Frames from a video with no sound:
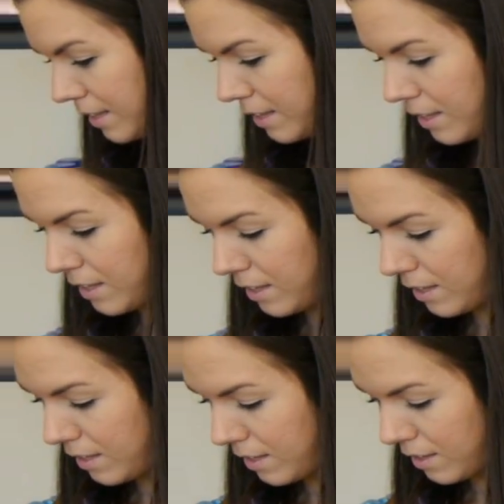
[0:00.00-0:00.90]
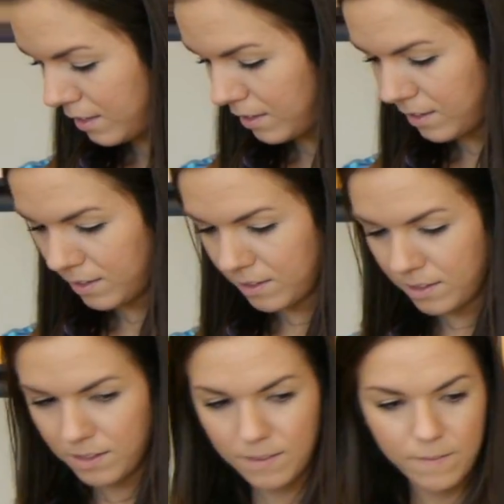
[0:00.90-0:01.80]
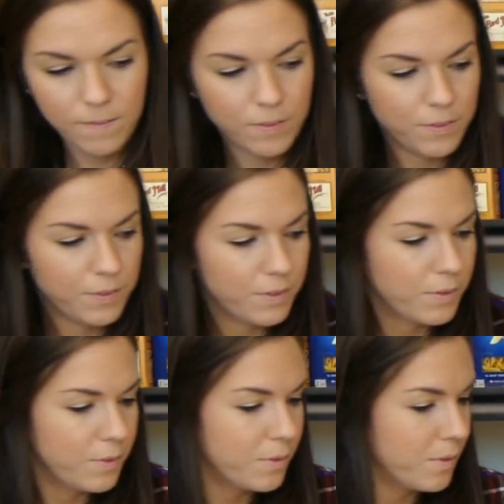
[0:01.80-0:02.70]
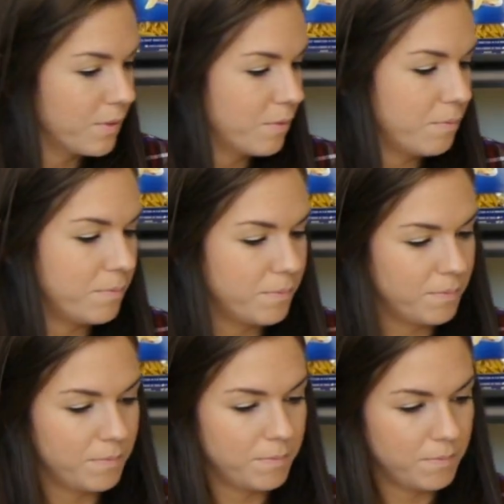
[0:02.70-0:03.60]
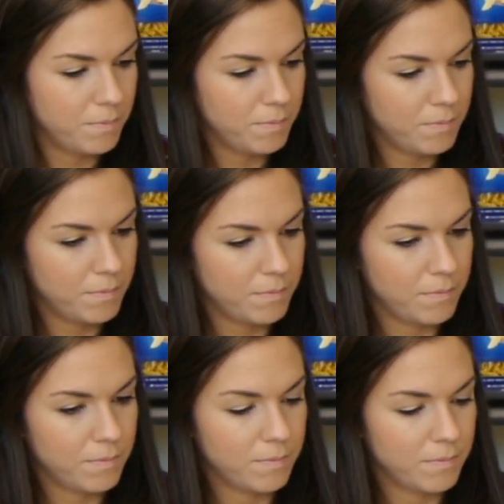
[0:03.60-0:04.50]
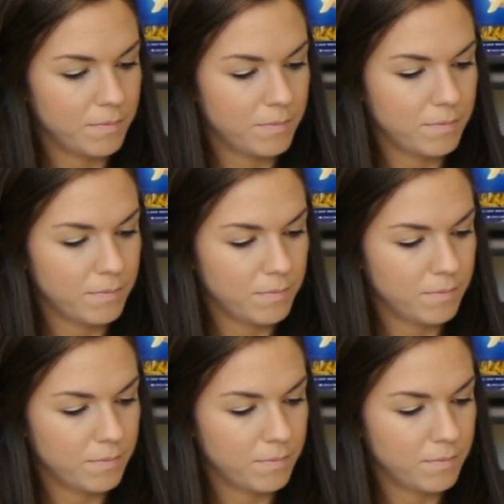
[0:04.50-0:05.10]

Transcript: (silent)